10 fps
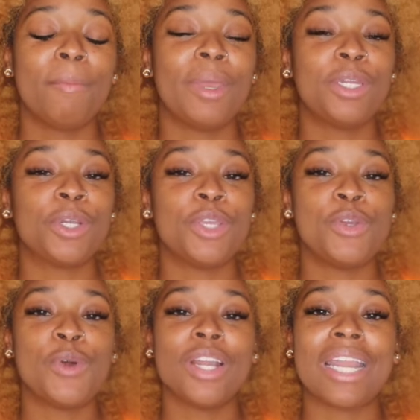Make sure
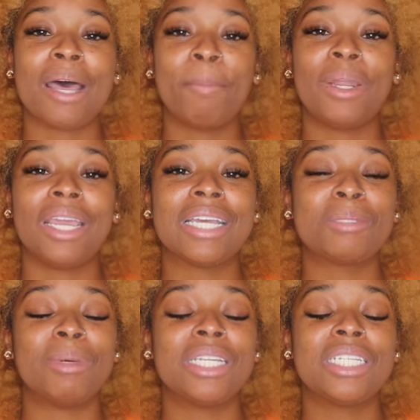you are not putting
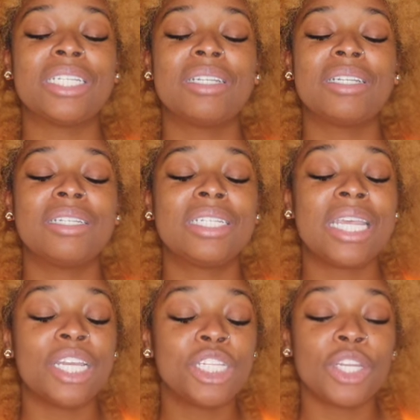as much
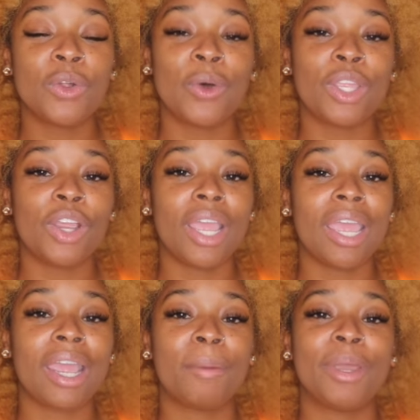tension on your hair.